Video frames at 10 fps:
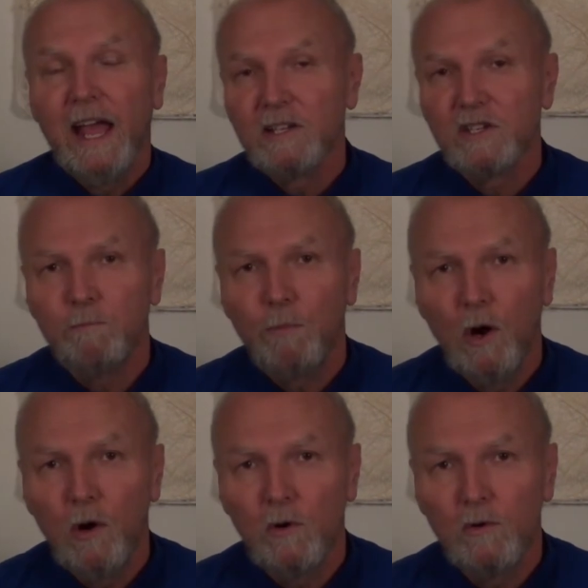as
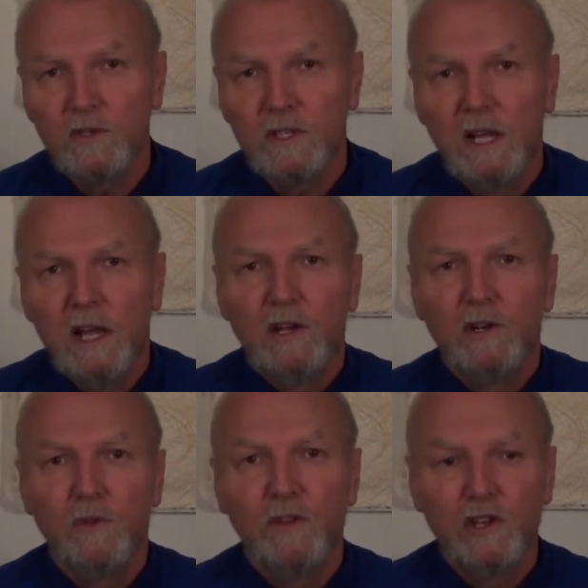opposed
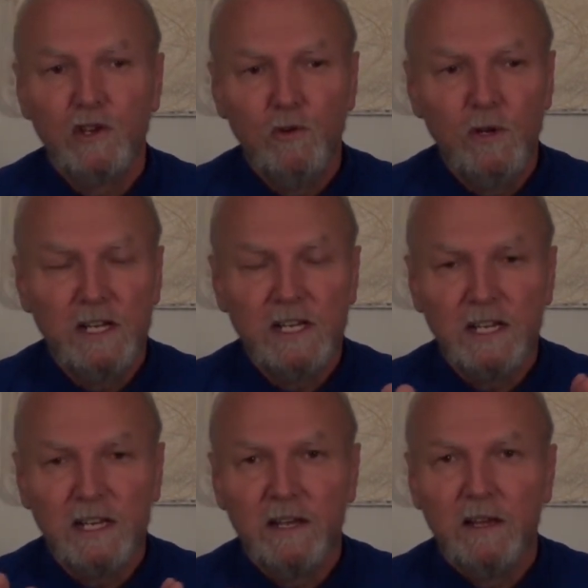to the
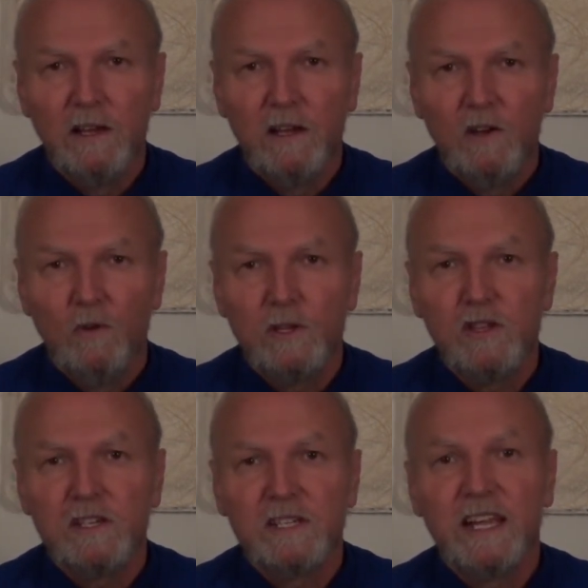unity
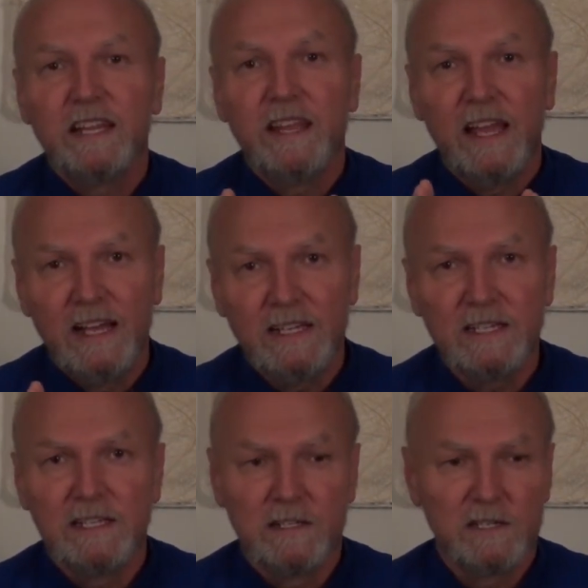which is at the
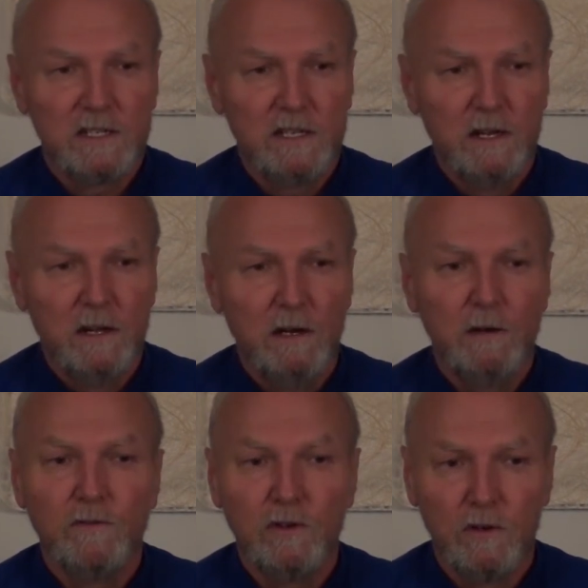essence
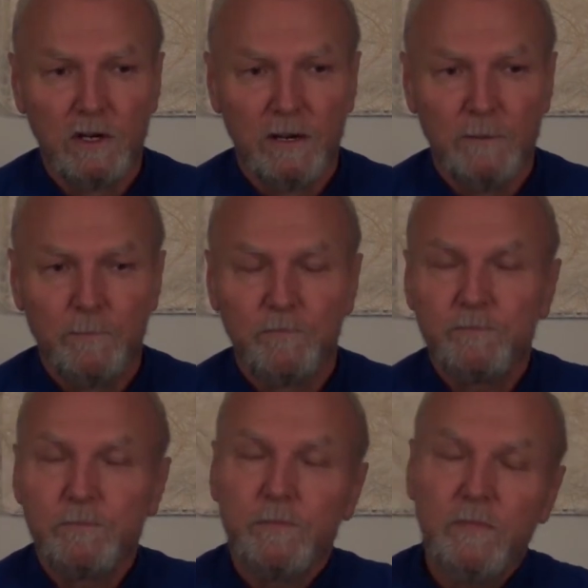of yoga.
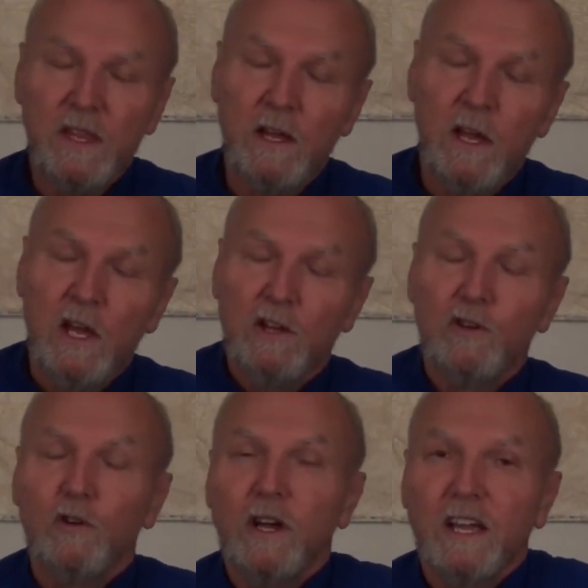
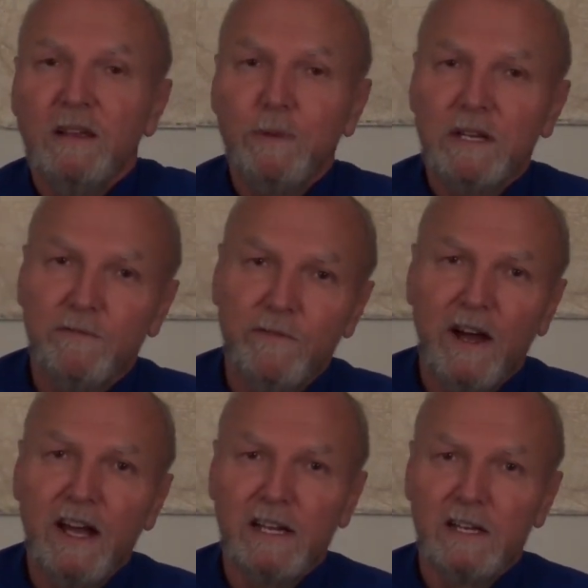Yoga can be
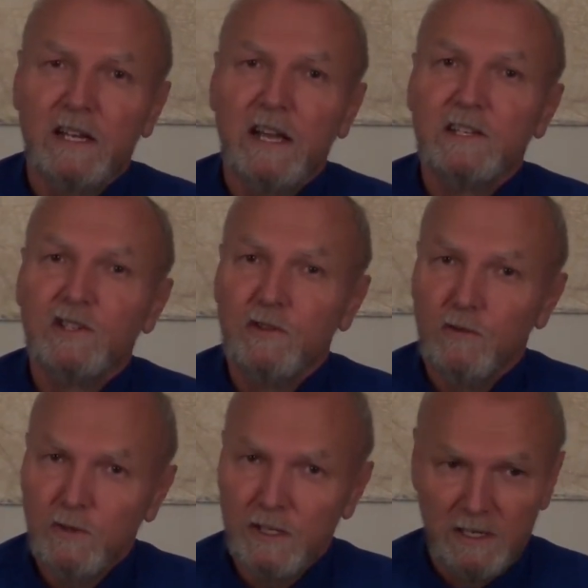defined as
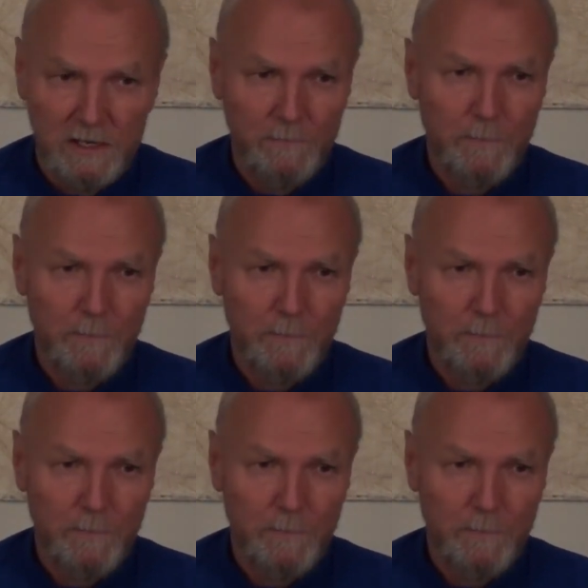union.